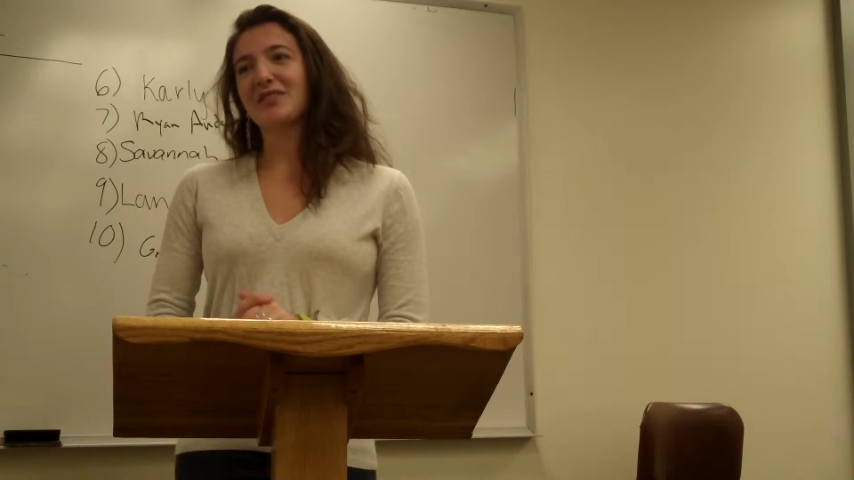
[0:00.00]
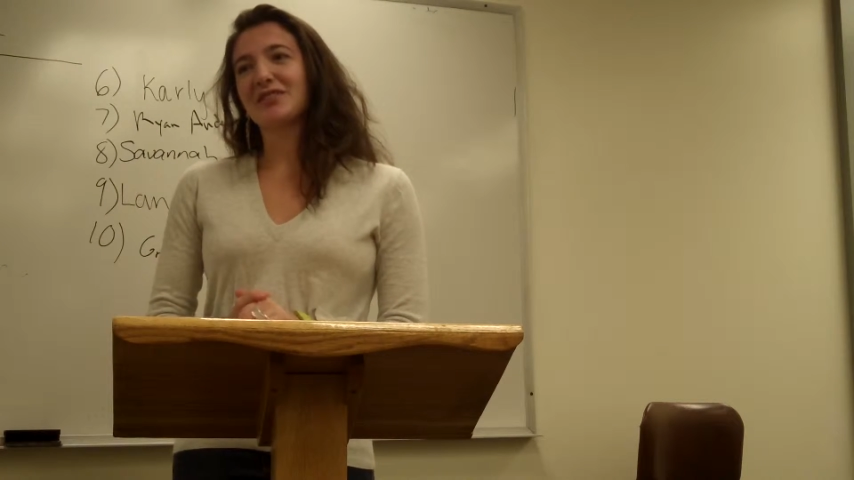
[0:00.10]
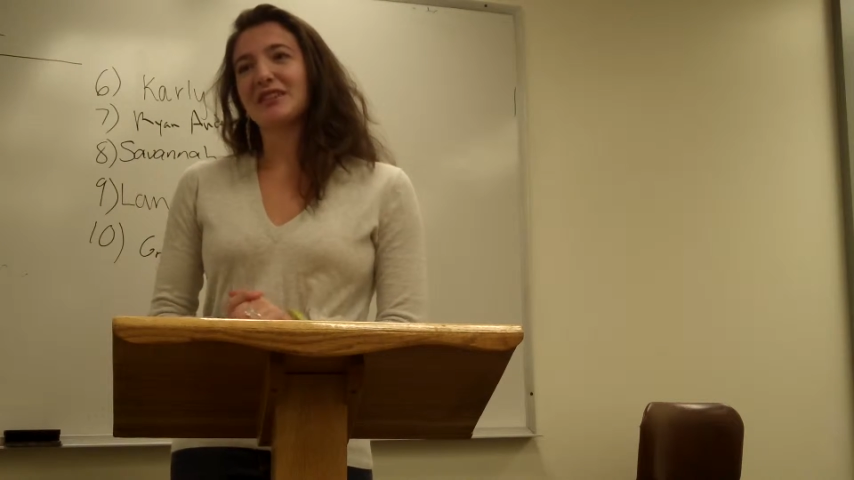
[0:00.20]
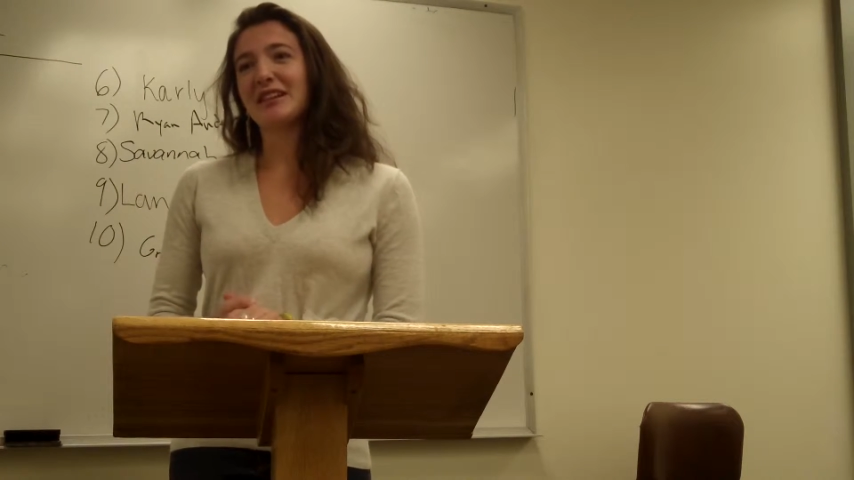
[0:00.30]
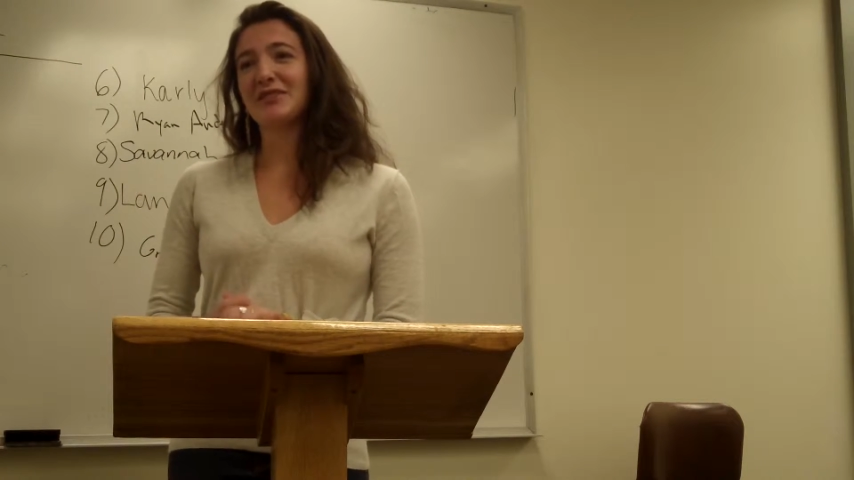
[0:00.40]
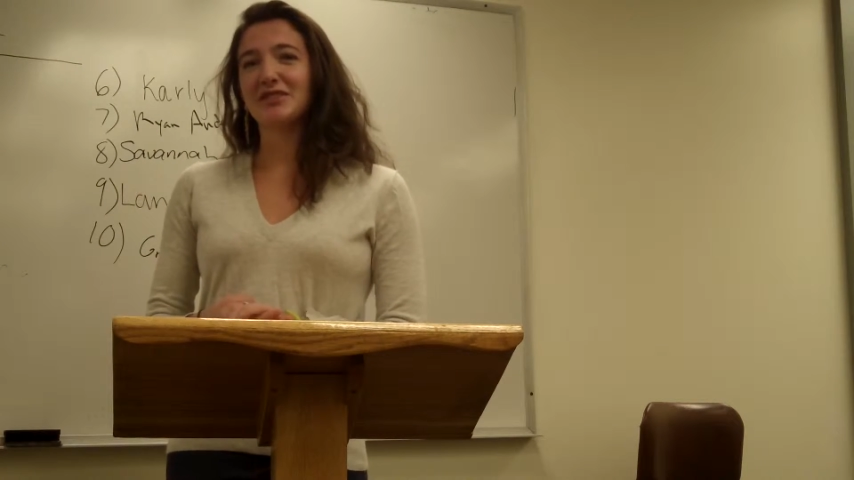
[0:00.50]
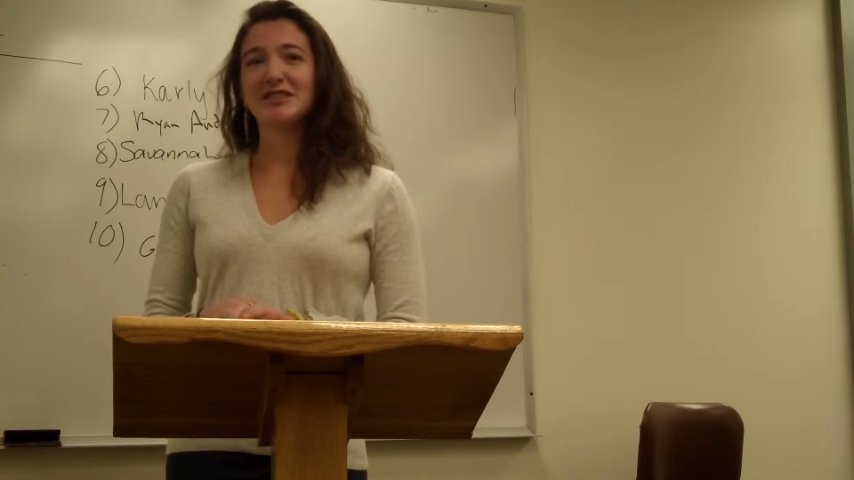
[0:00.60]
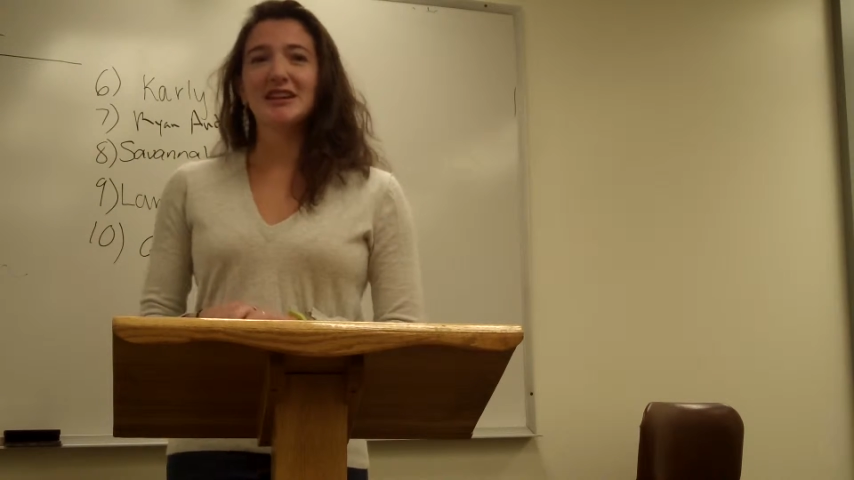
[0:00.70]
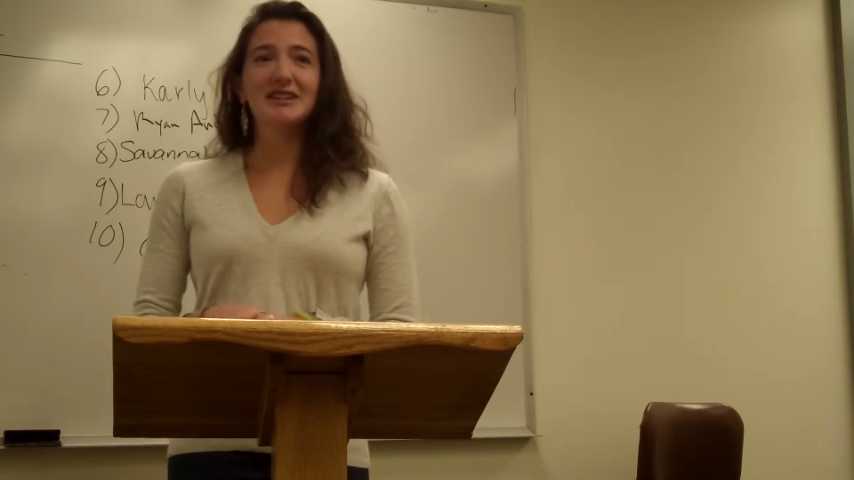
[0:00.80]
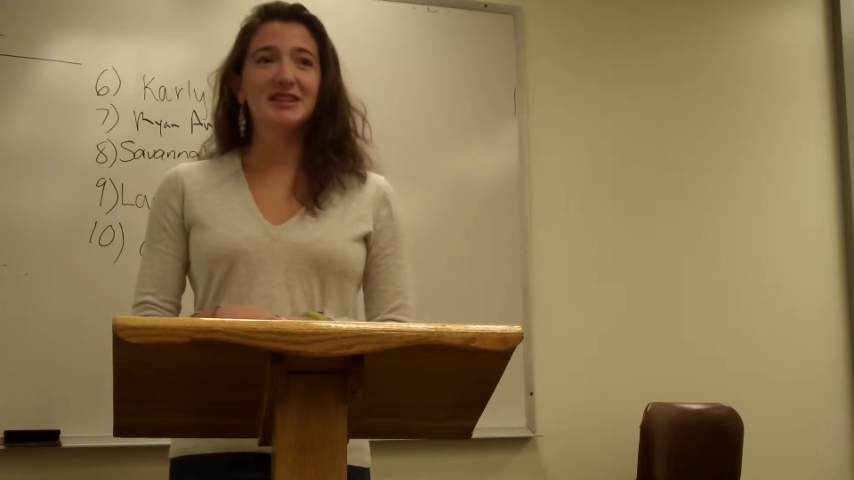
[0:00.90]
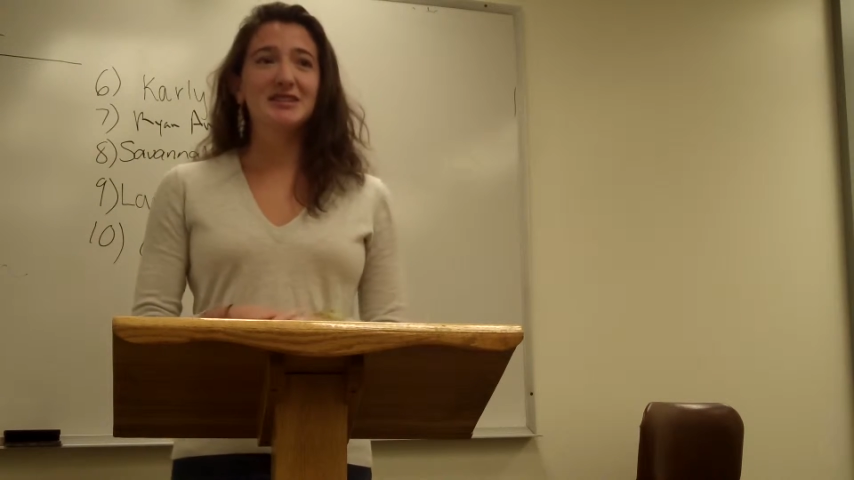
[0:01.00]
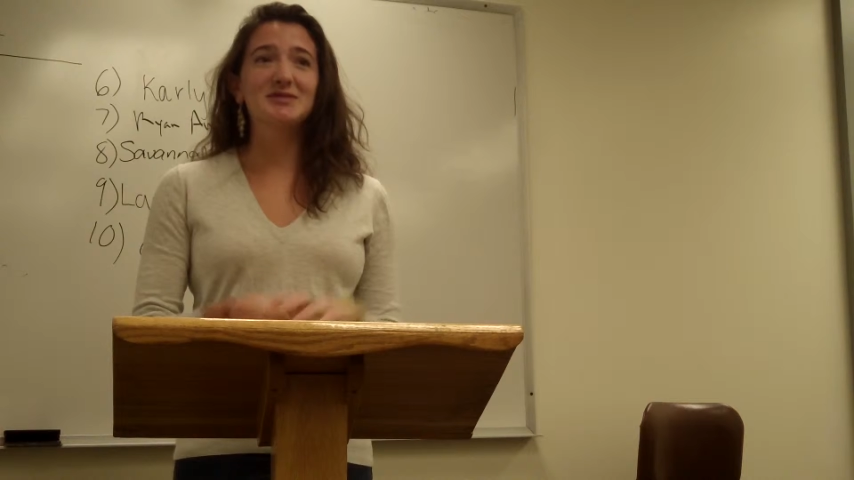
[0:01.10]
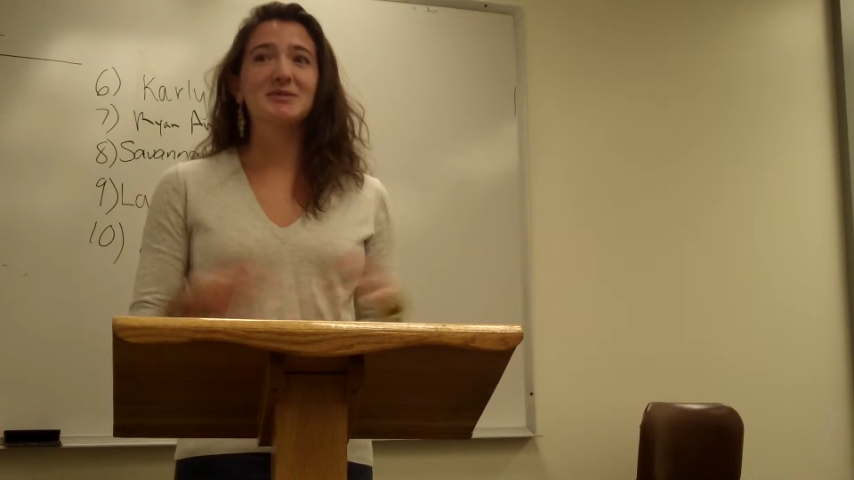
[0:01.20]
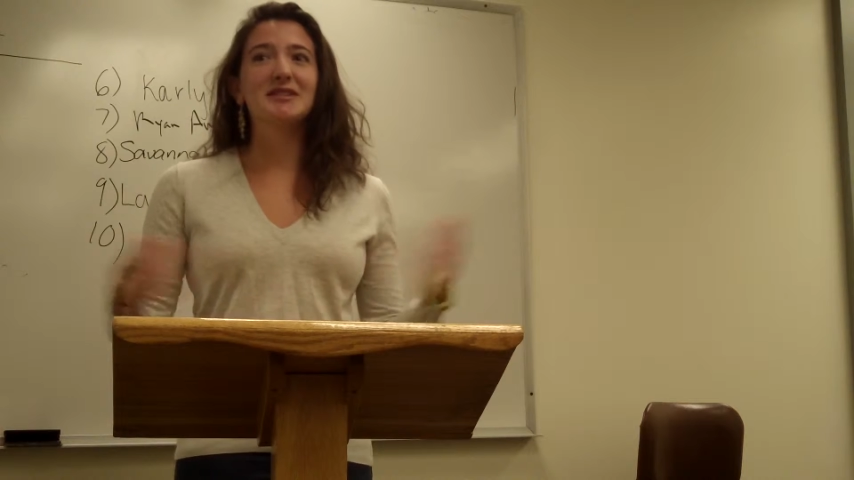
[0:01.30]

after dating for 10 years.